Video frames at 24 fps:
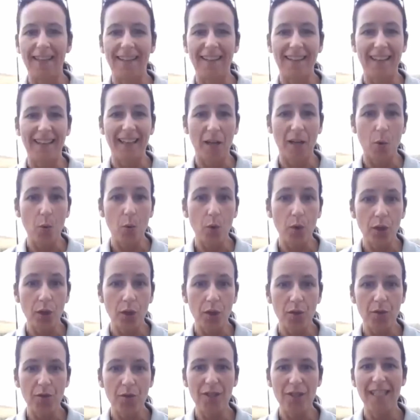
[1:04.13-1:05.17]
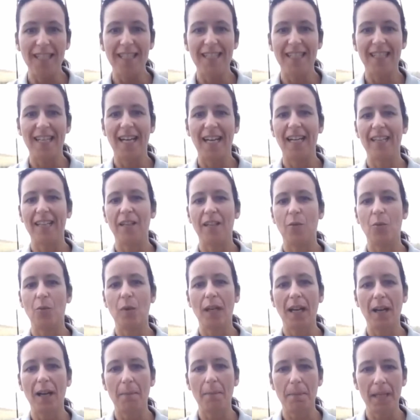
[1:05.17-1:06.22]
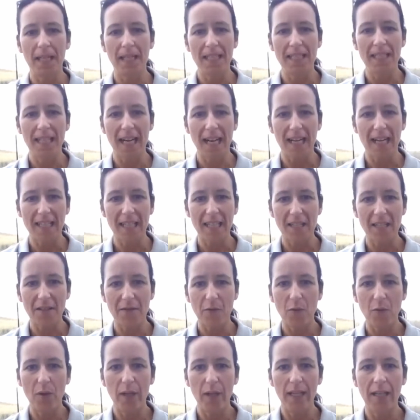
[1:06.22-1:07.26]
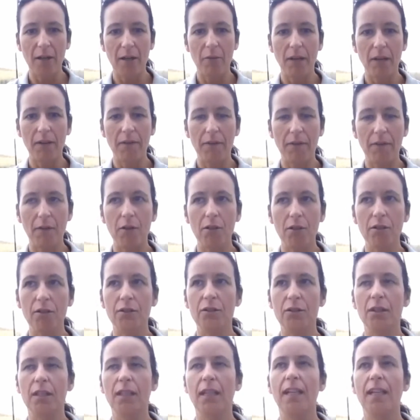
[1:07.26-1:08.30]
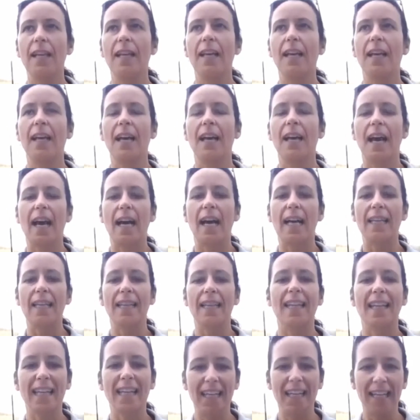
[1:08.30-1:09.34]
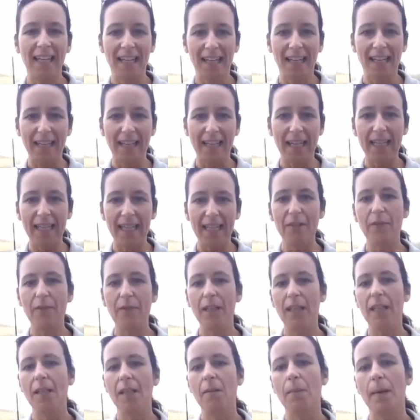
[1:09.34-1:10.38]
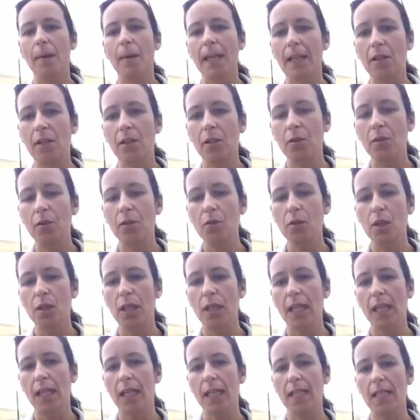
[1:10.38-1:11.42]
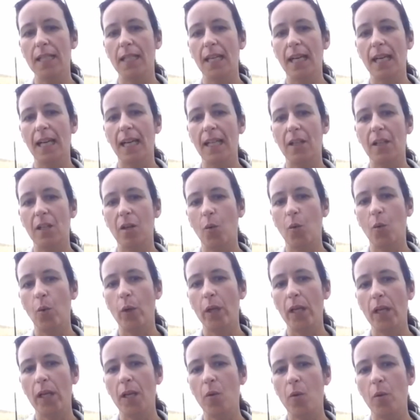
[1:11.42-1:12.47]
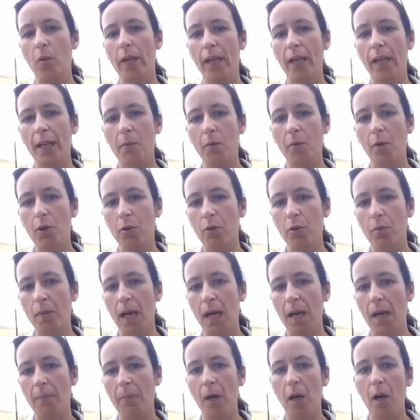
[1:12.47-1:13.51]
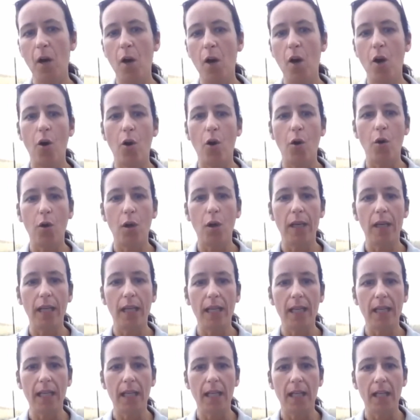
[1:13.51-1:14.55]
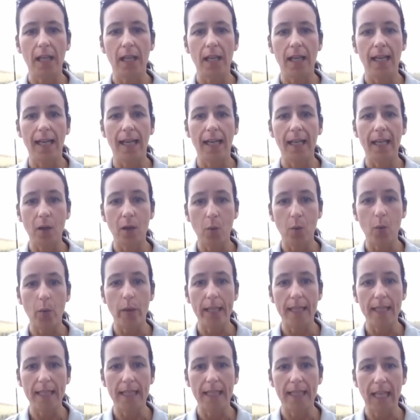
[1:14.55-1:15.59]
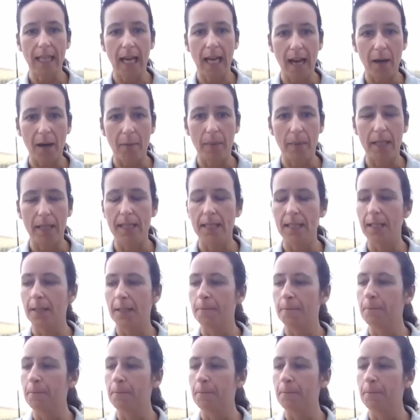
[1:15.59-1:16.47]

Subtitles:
The good news is that we have been successful in our efforts, and the relatively bad news is that we were able to map only green weeds at harvest.